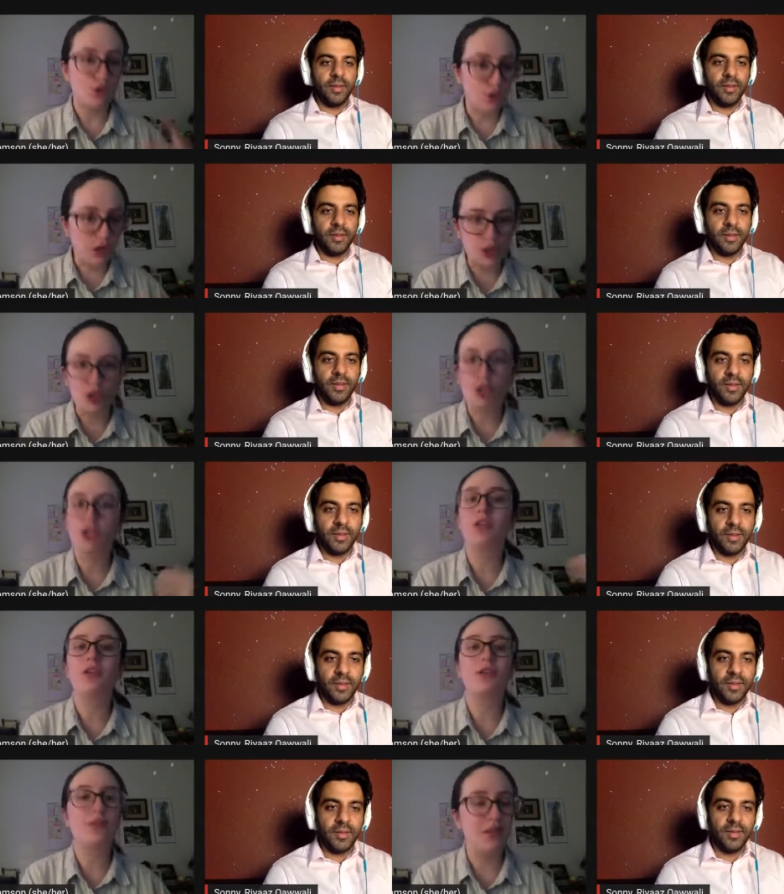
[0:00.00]

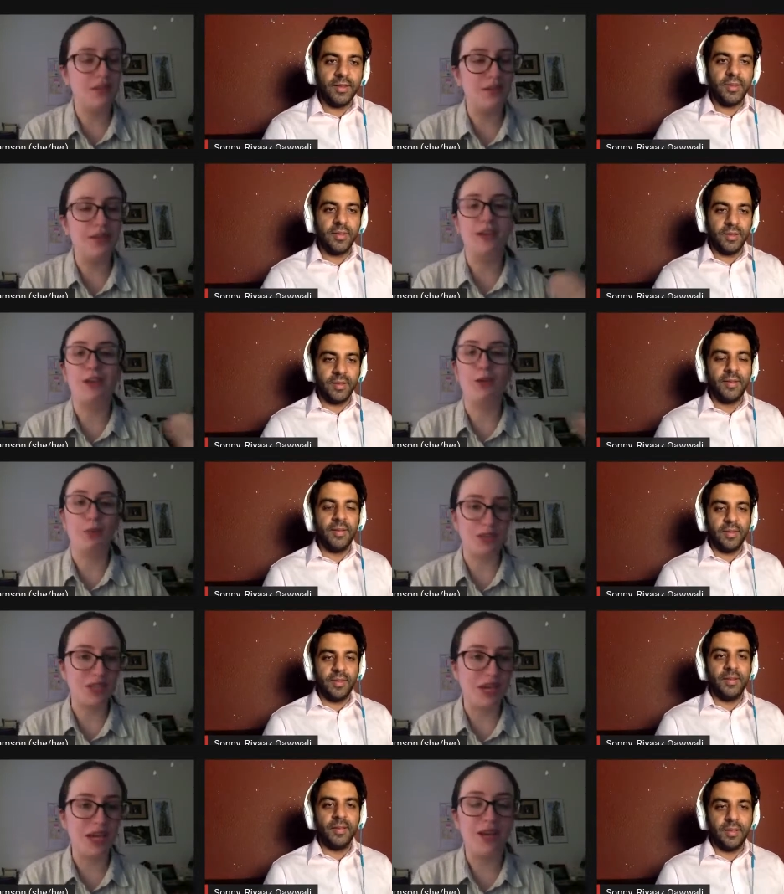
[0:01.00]
Speaker 1: structures and like you were
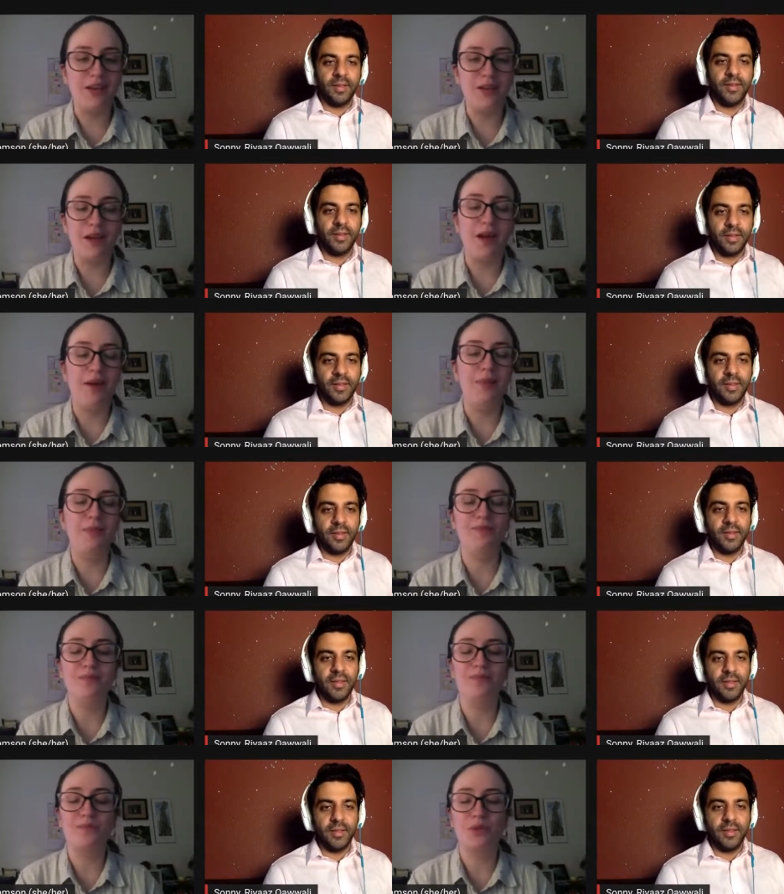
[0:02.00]
saying
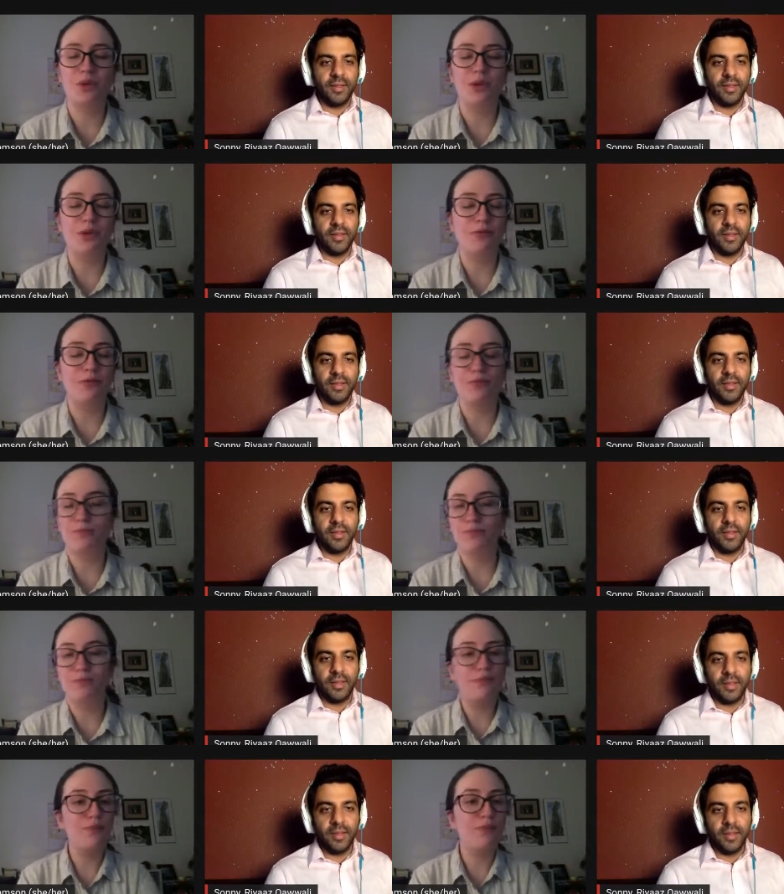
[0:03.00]
um, sort of
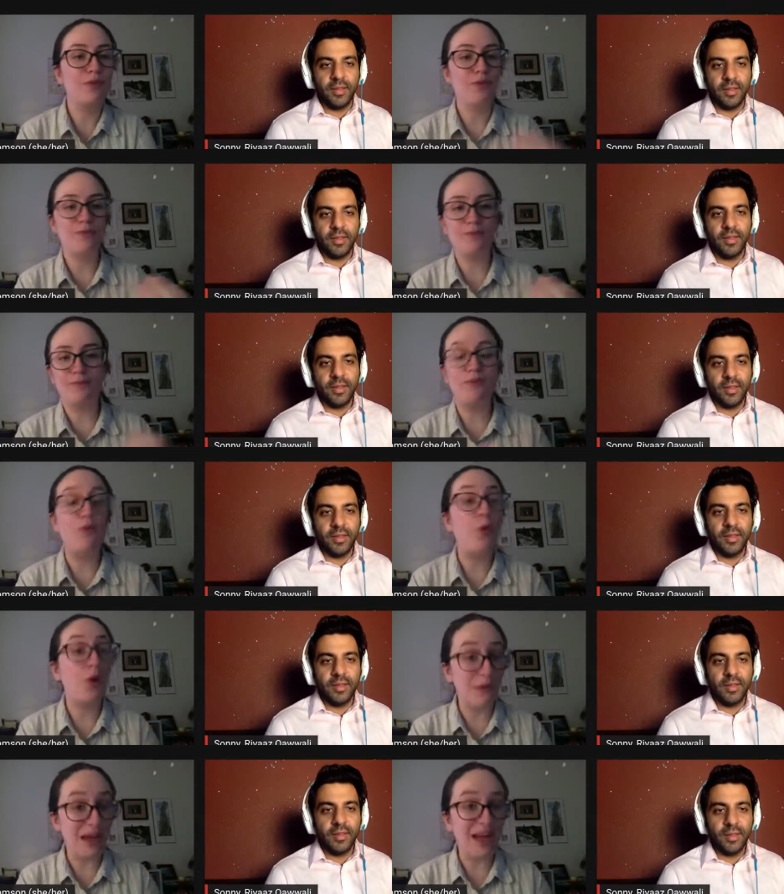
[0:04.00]

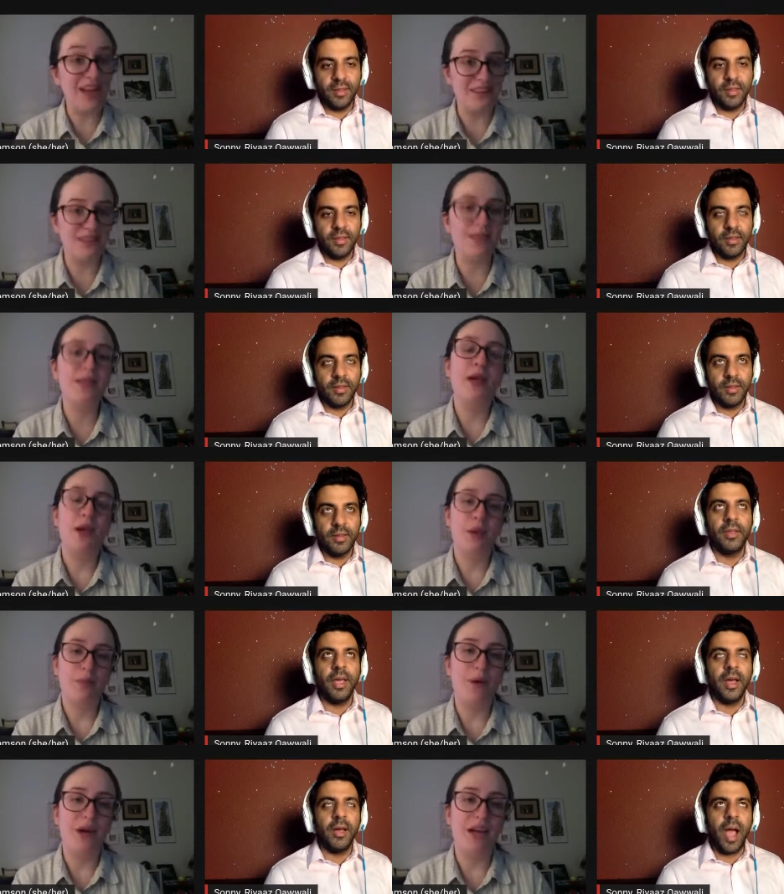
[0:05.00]
formats
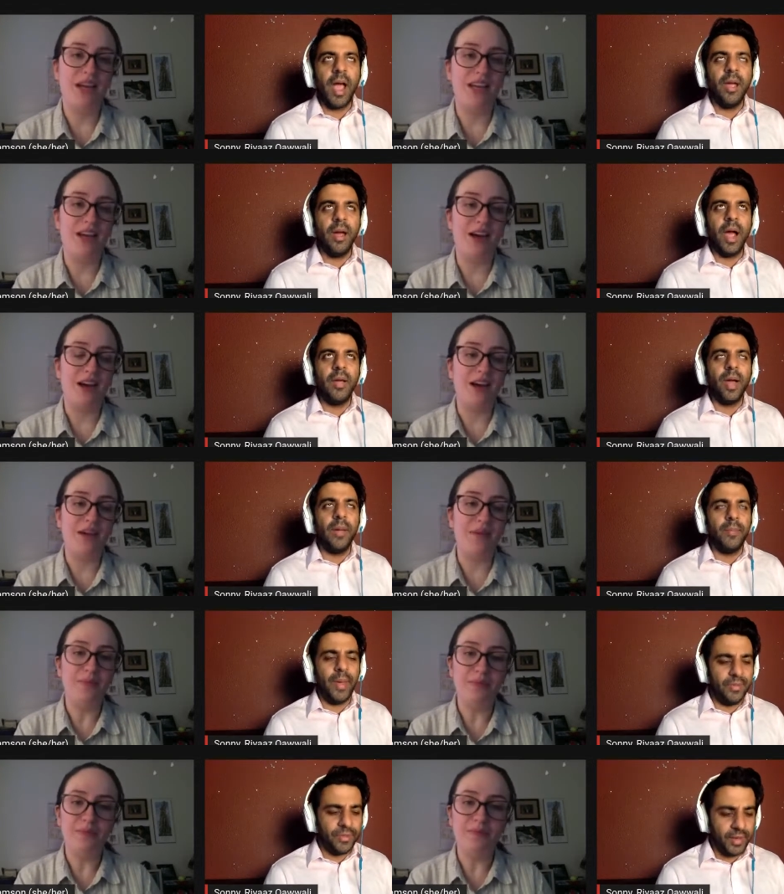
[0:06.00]
Speaker 2: yeah, I, I, I,
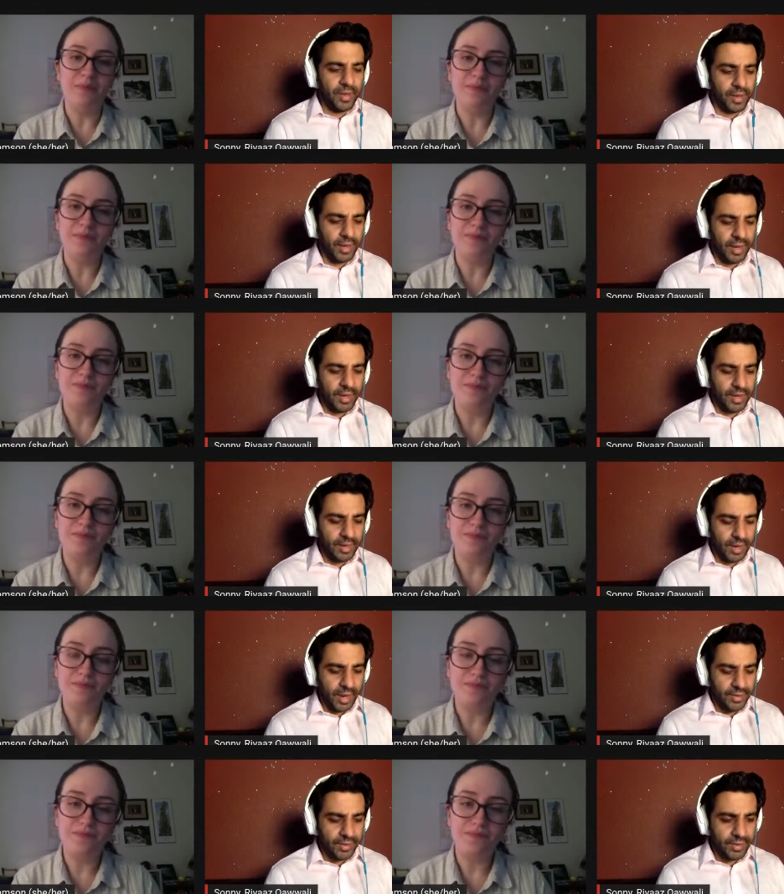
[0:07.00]
may think I
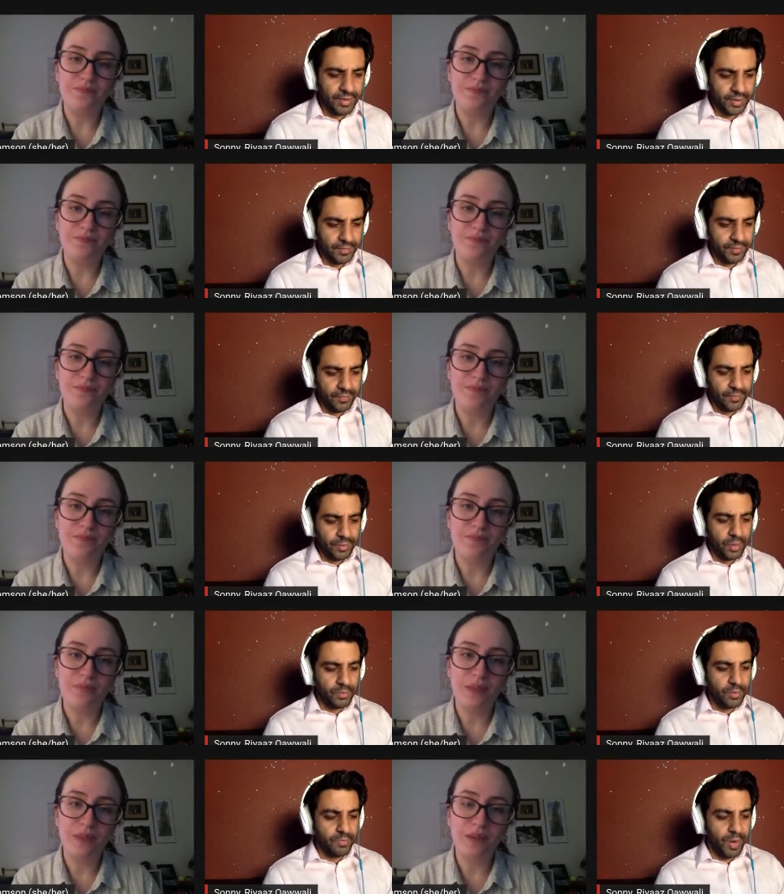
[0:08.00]
I think that
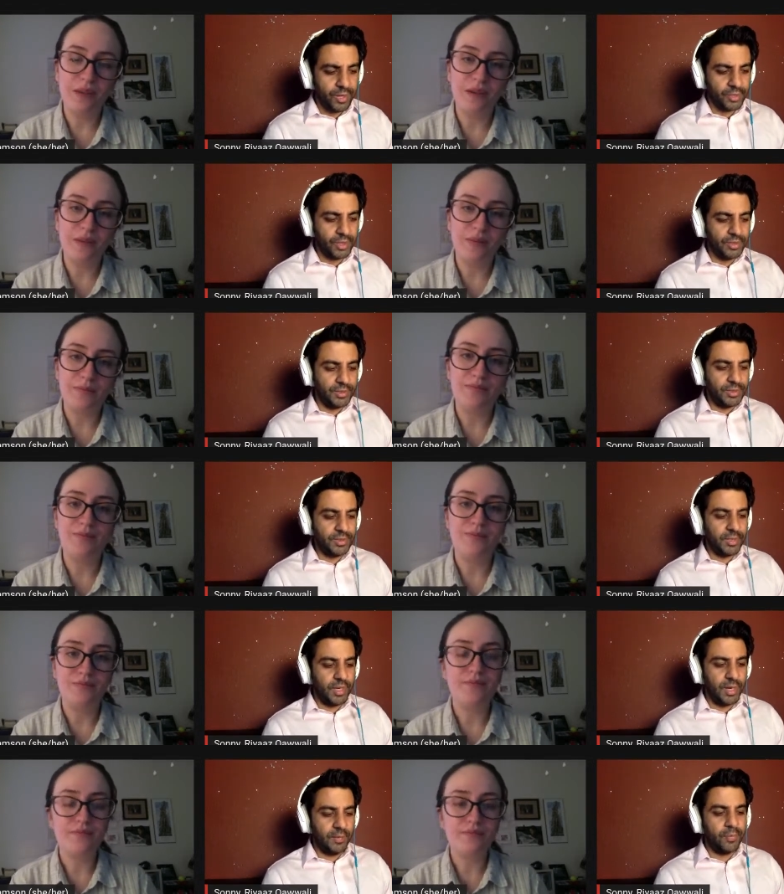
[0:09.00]
probably bhajans
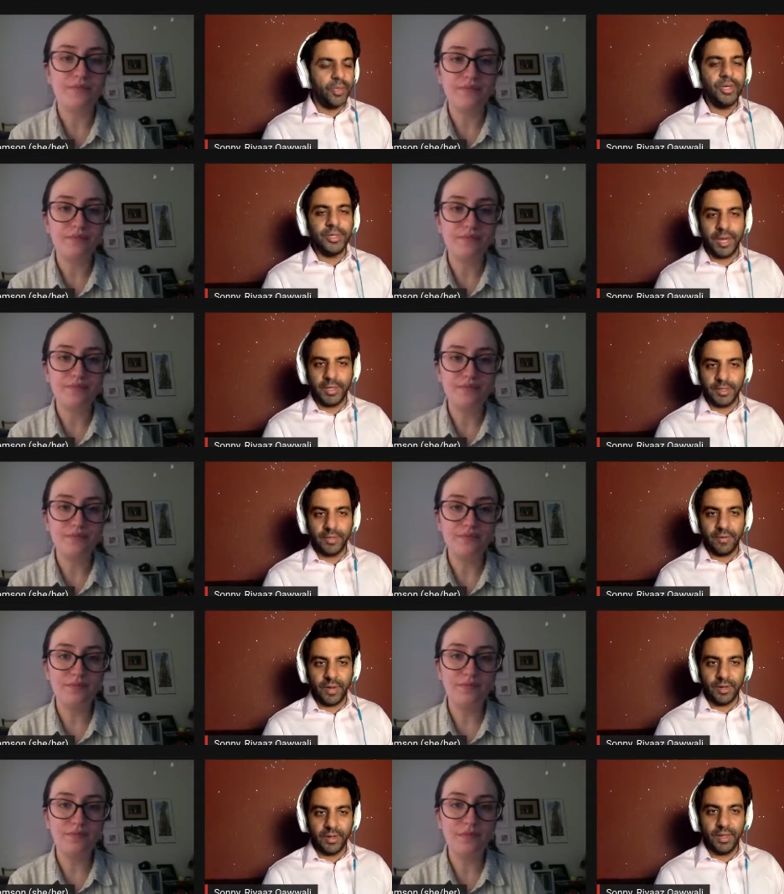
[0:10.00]
uh, predate
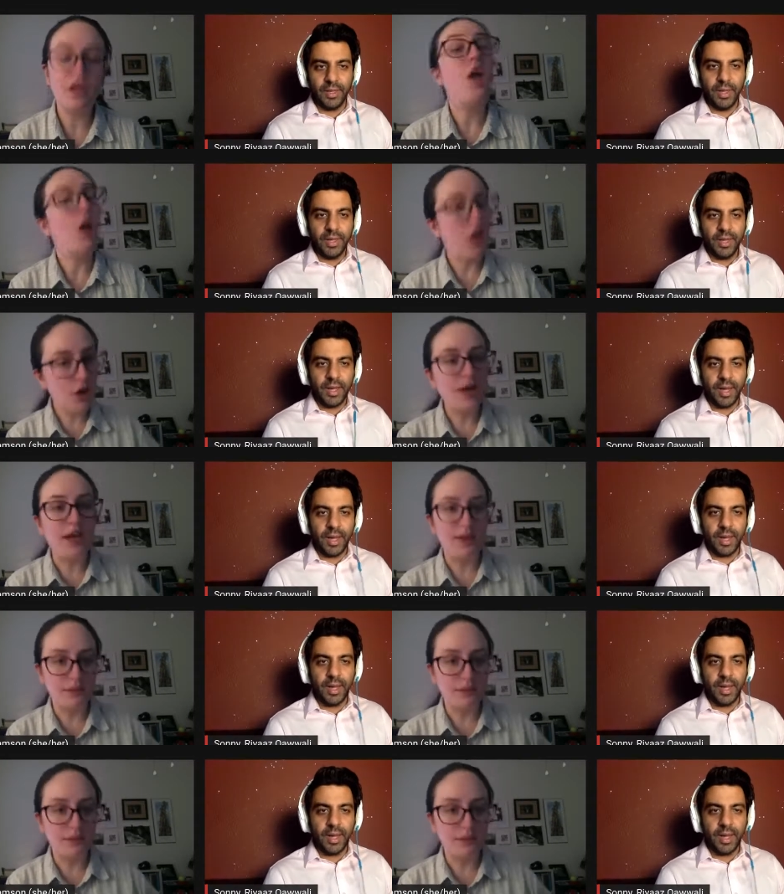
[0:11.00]
Qawwali. Okay.